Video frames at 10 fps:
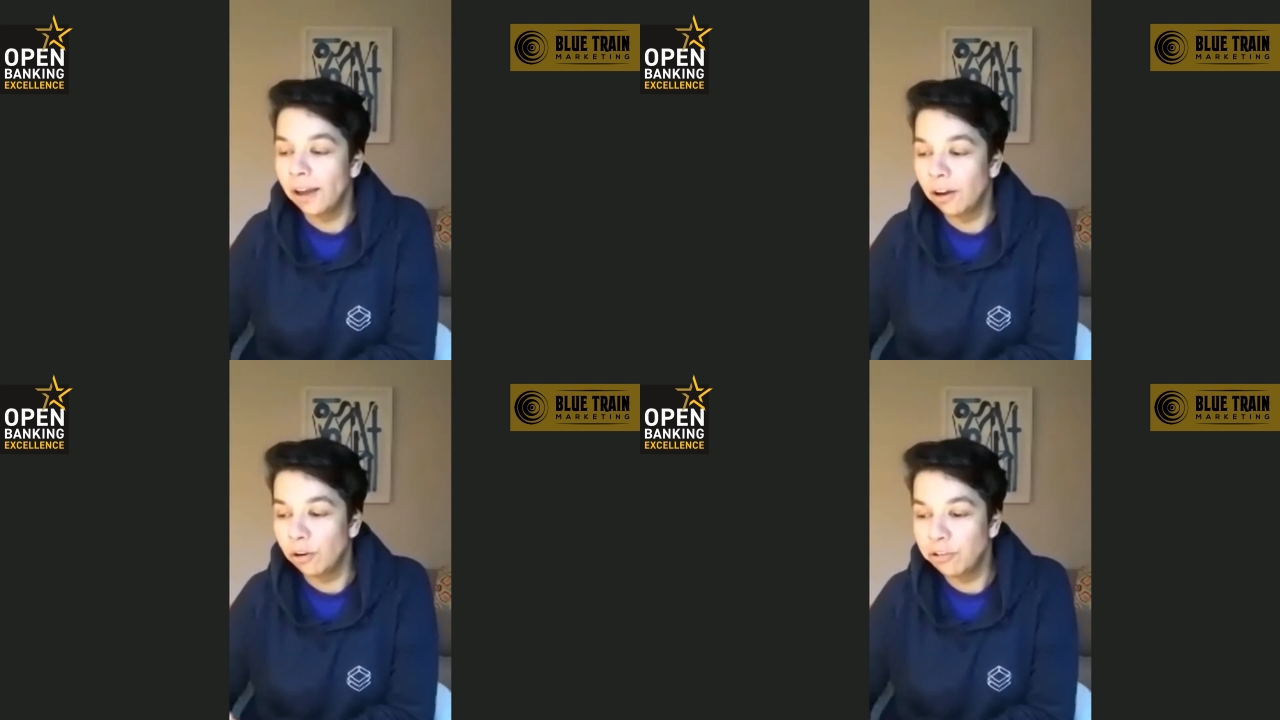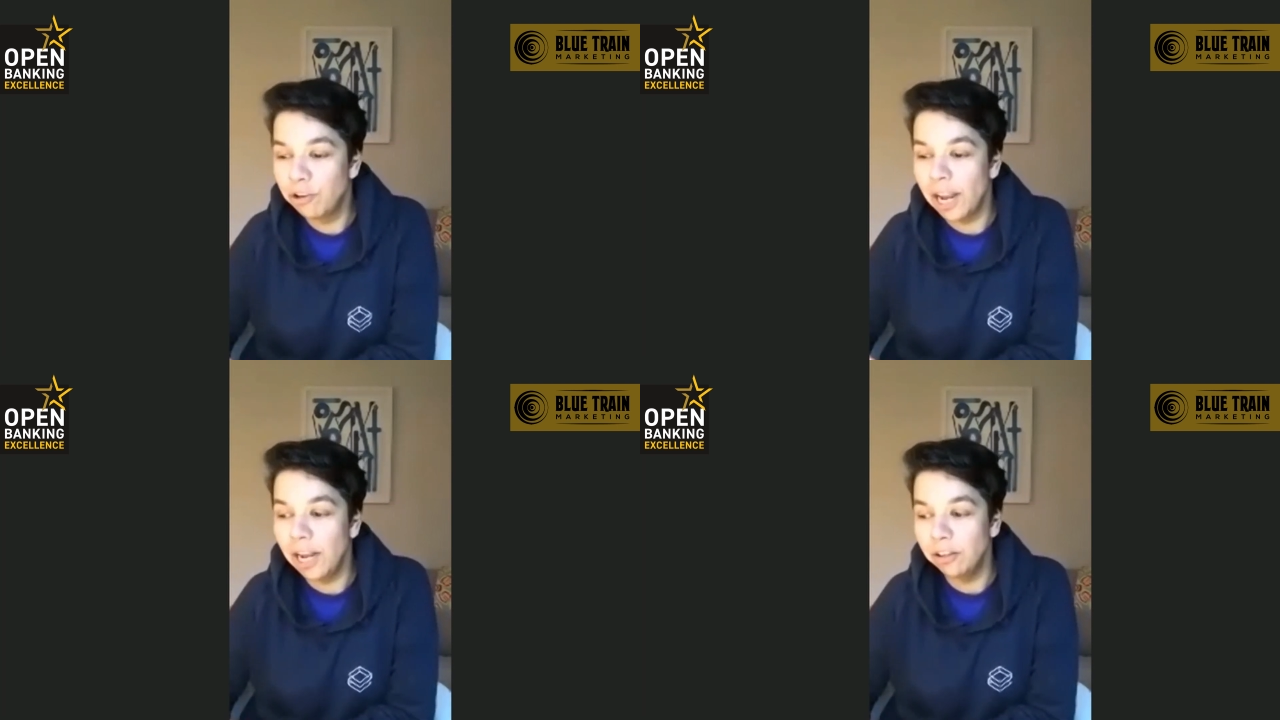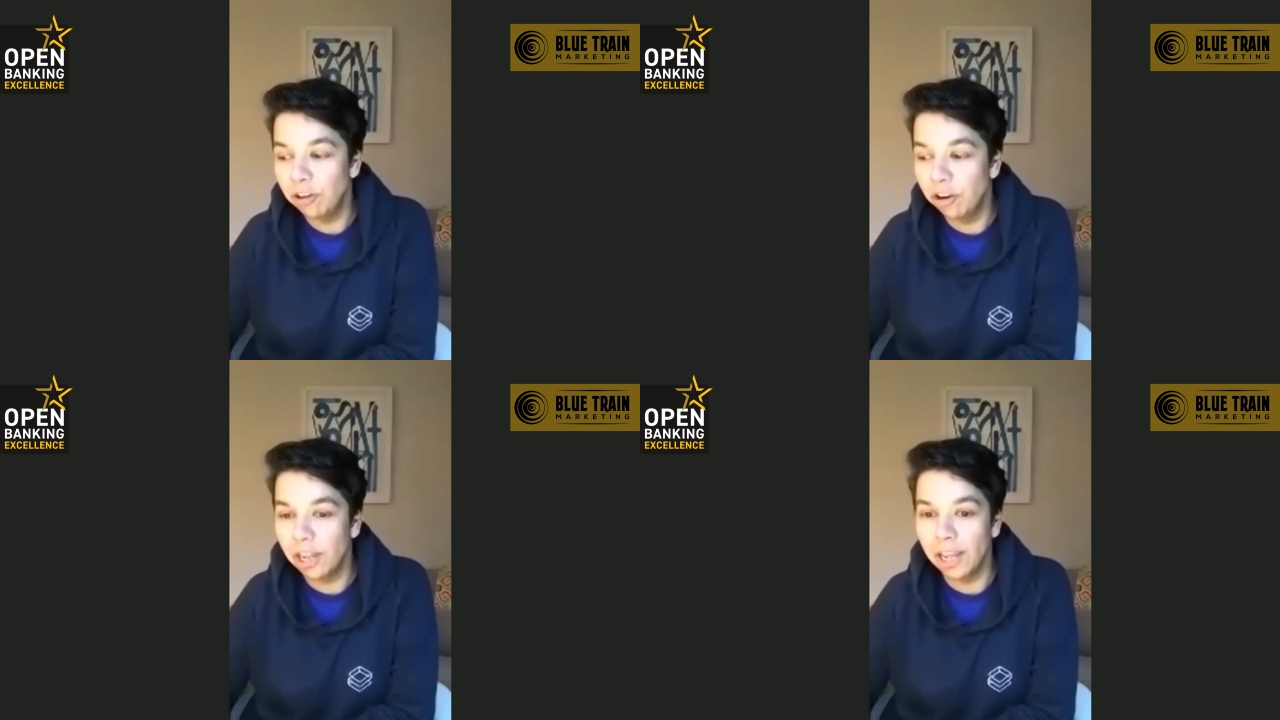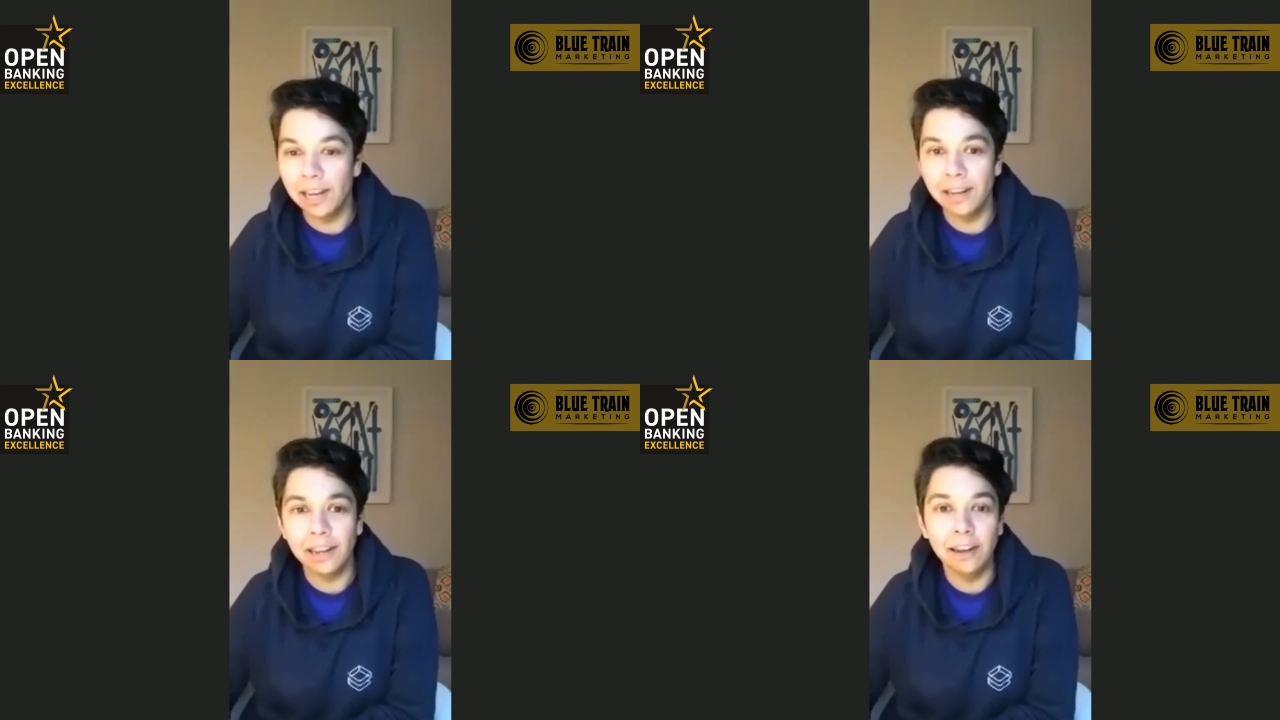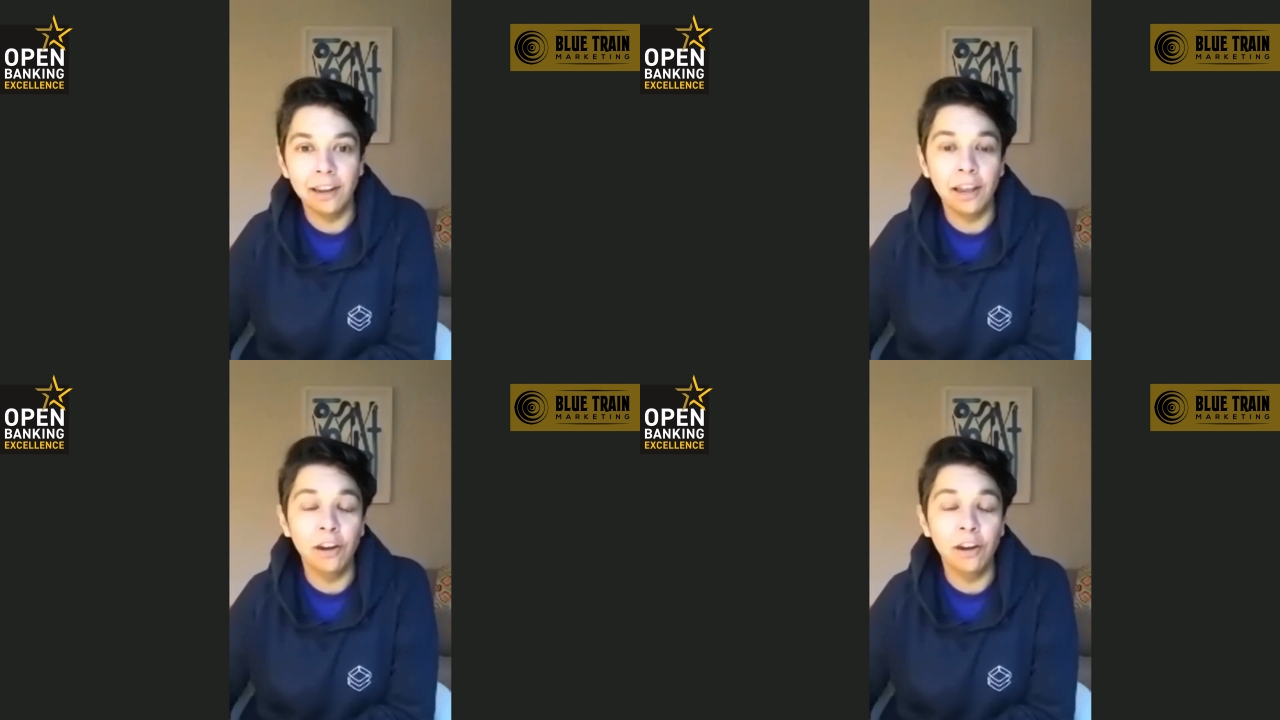Australia is looking at it in